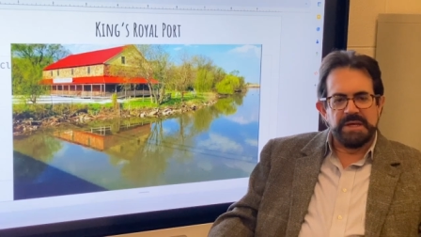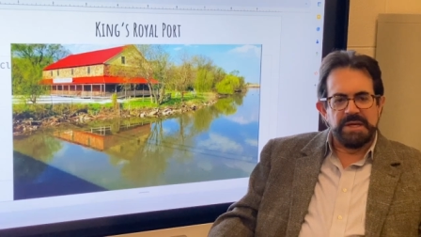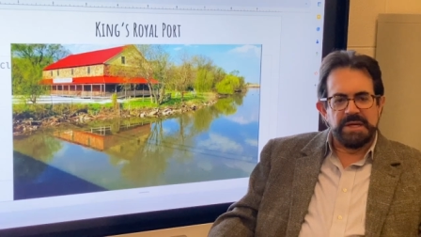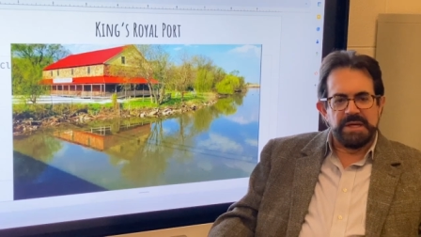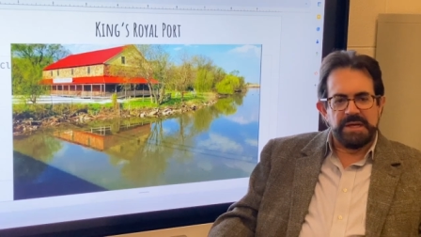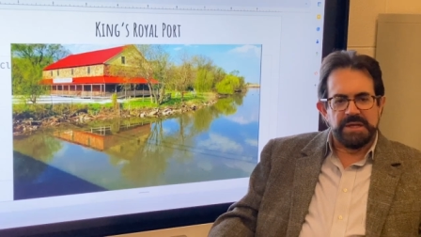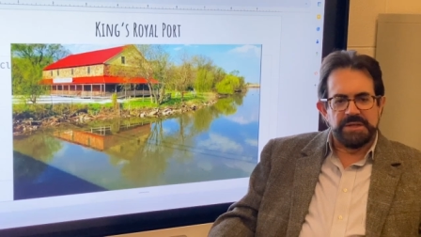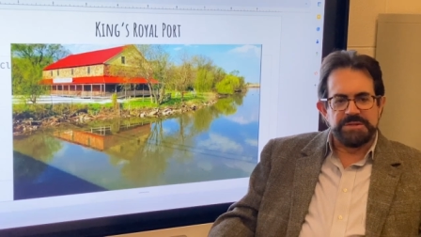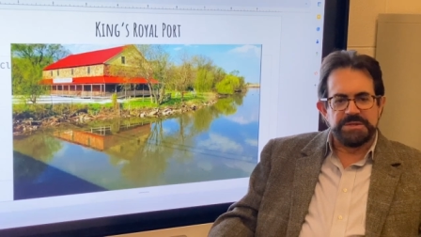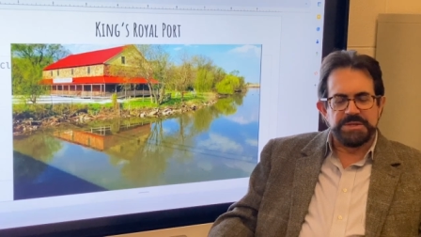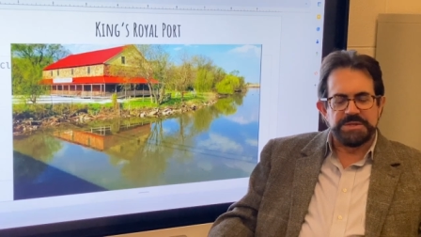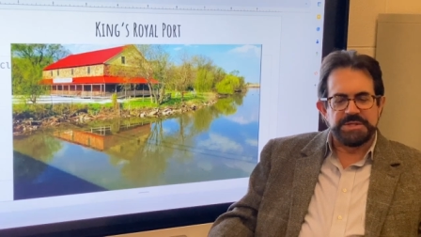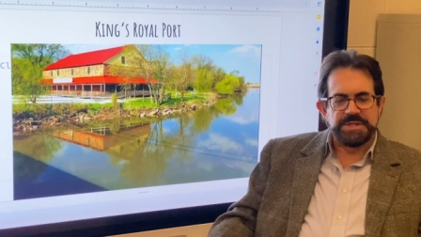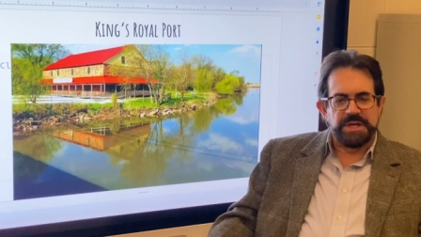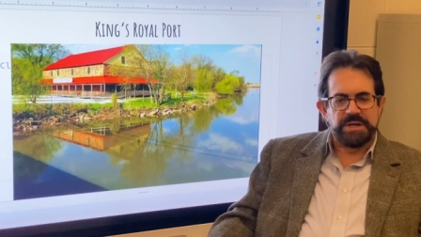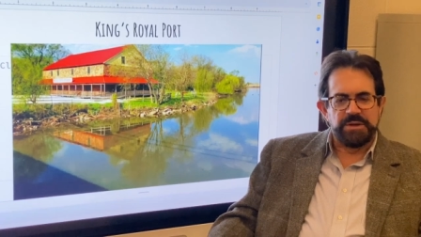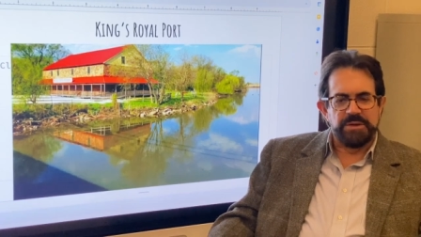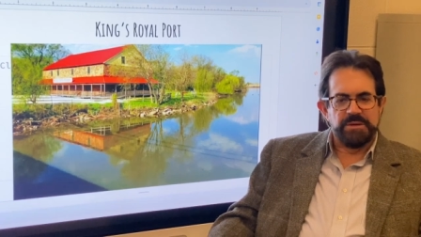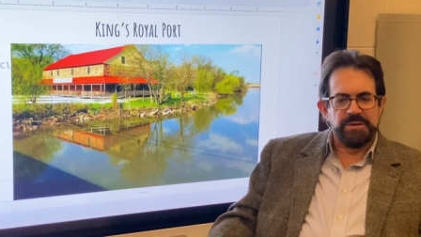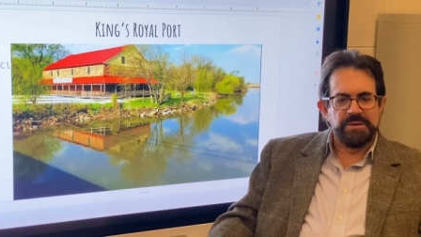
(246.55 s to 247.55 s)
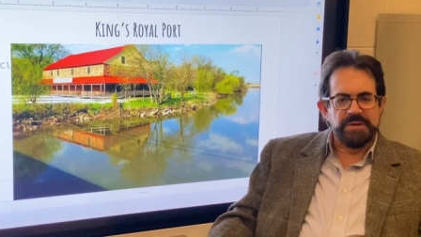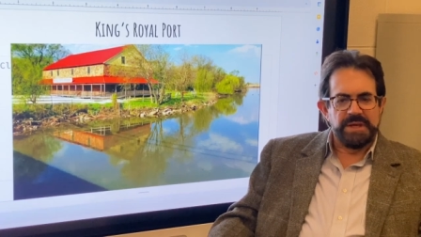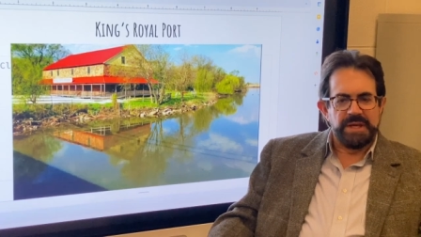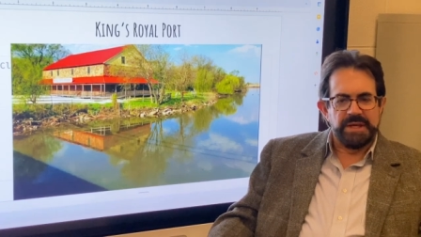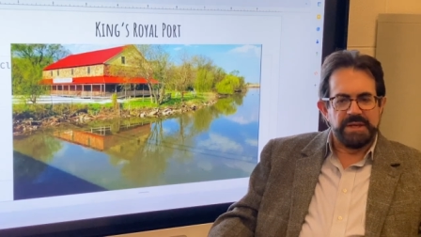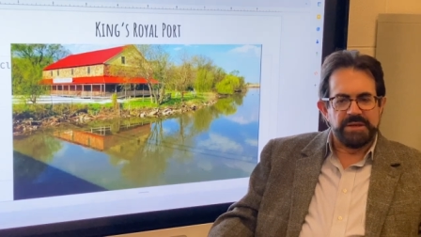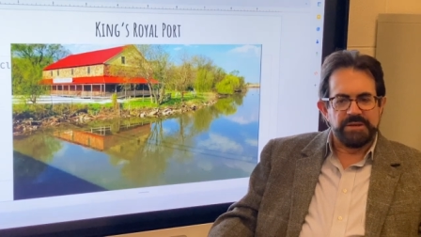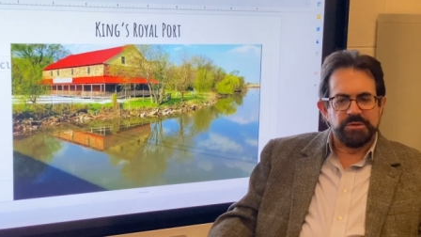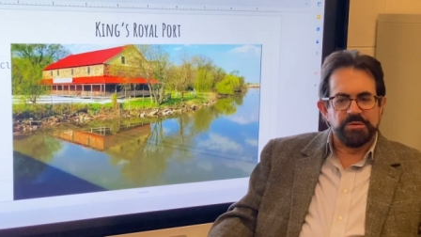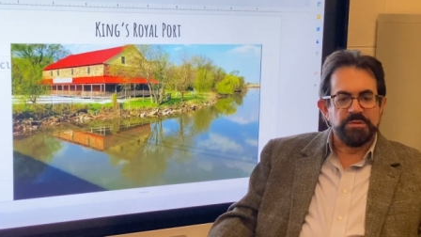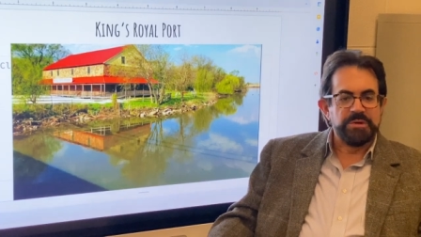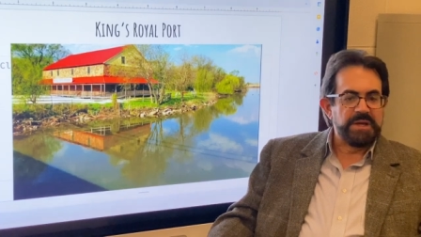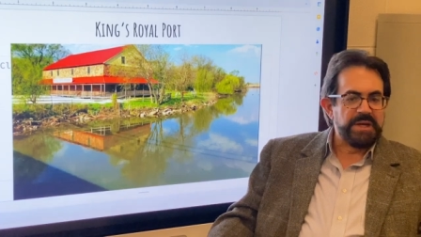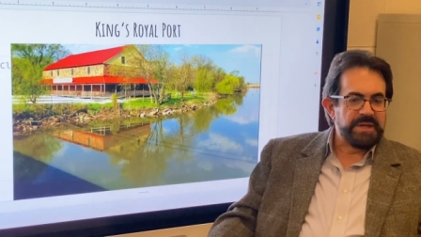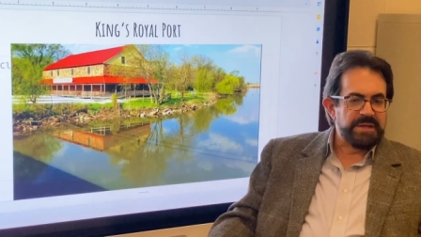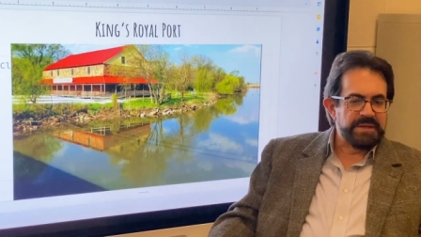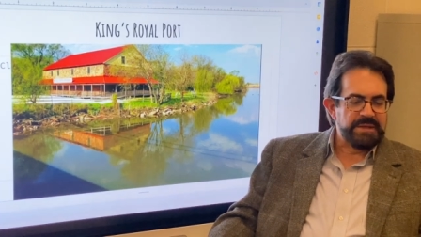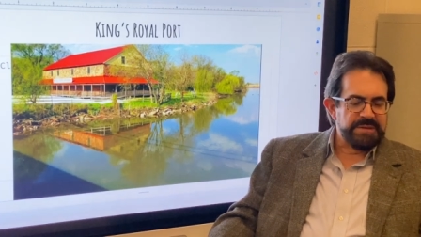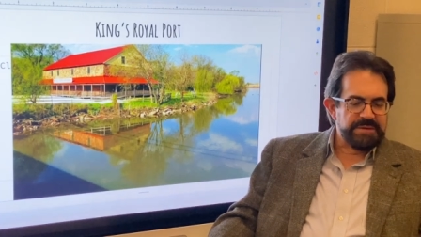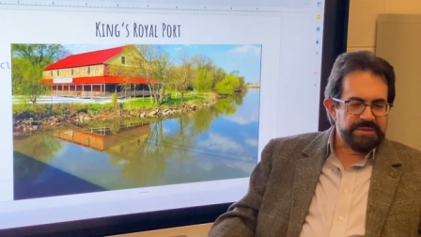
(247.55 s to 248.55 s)
uh, to settle and create
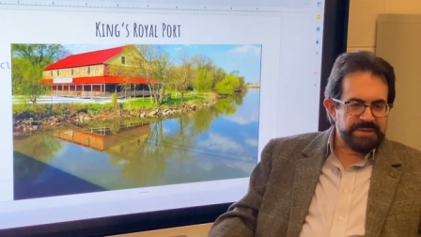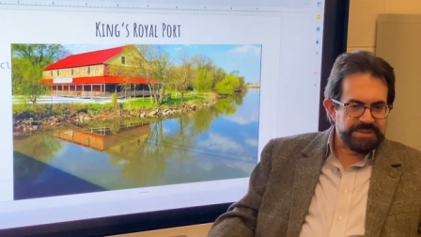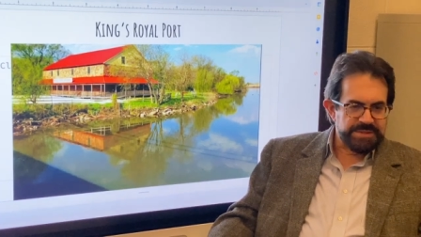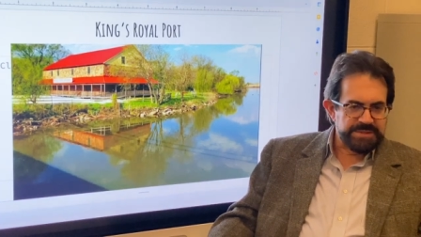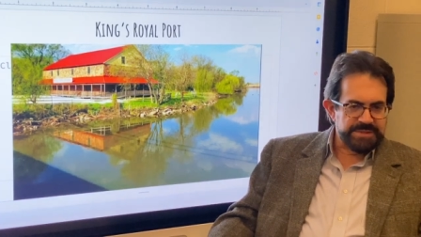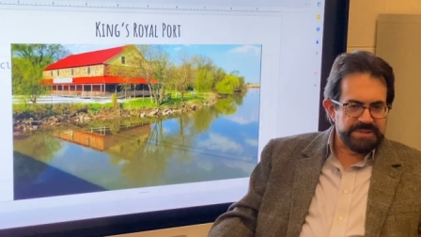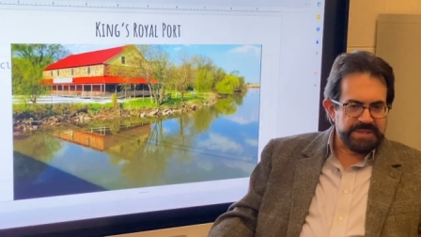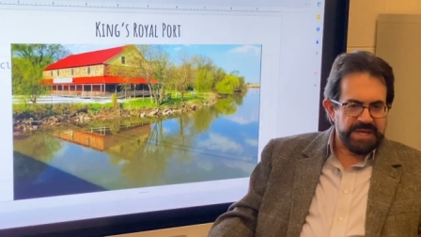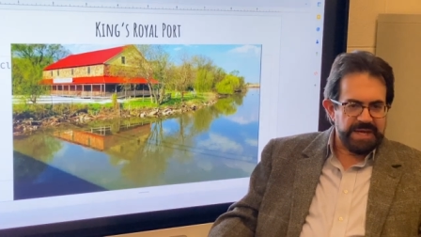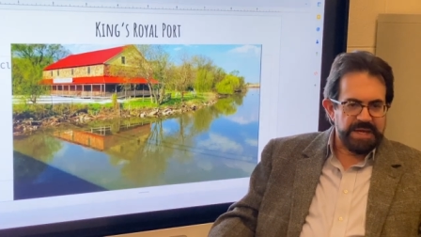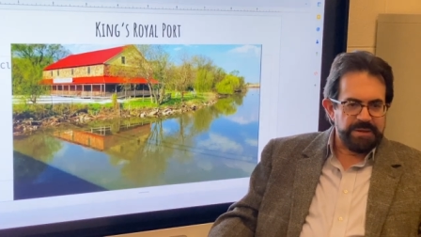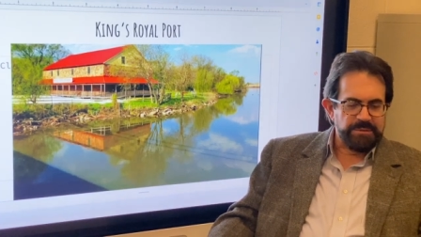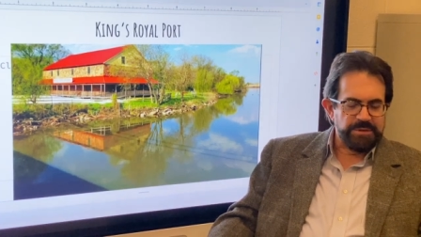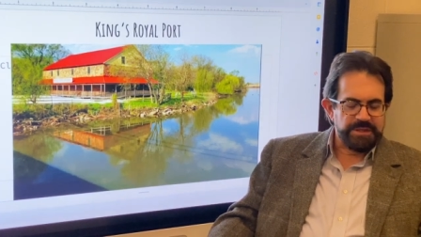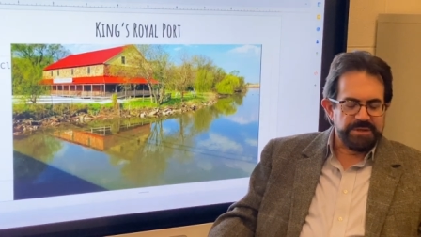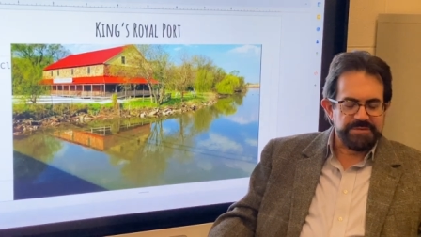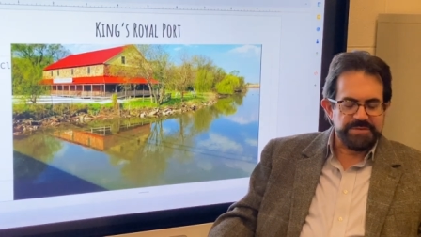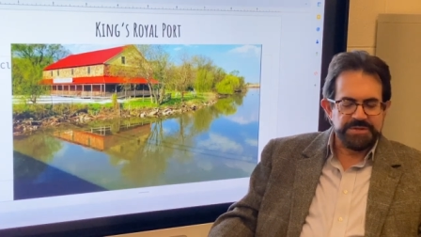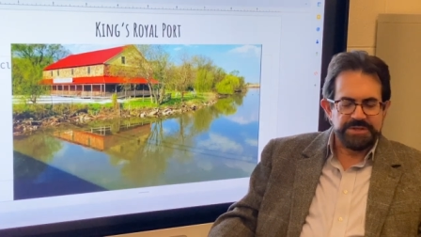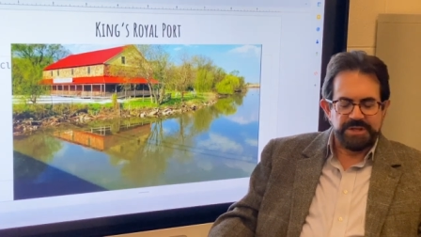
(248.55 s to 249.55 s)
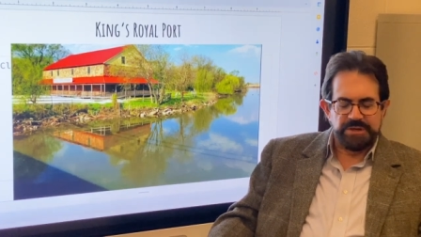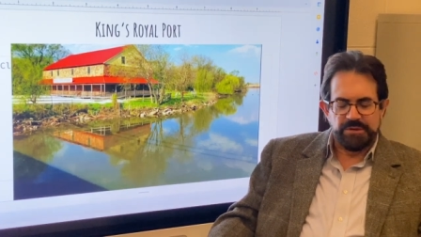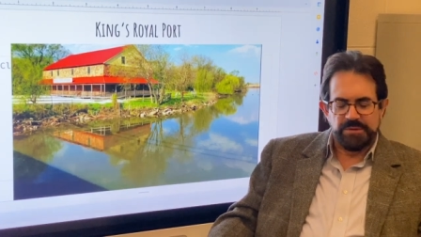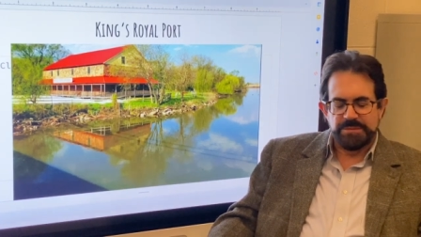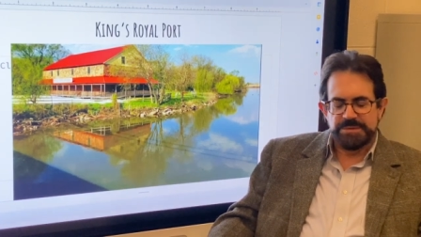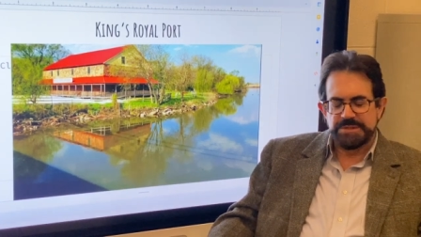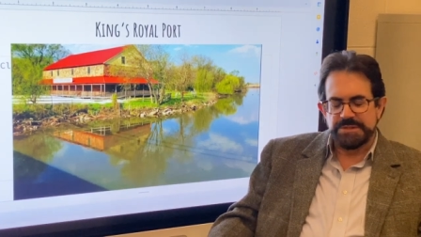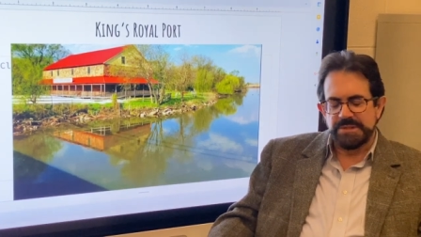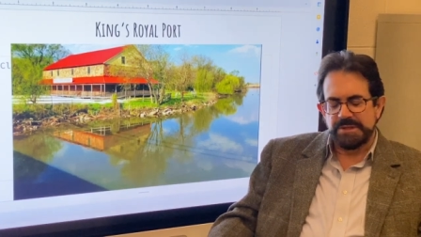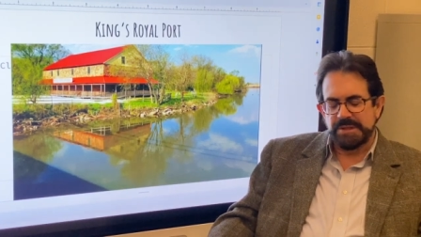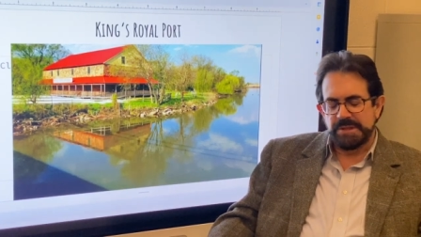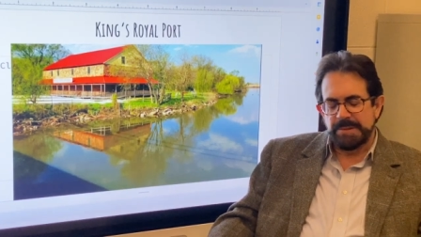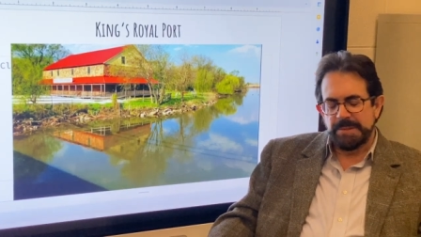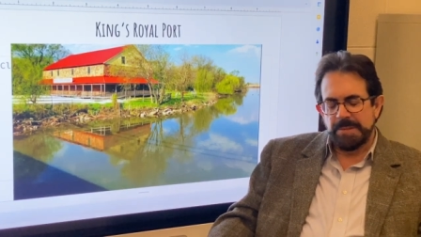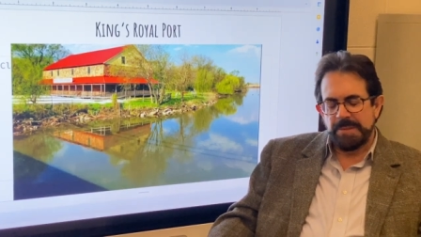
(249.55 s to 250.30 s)
this hamlet of Salem City.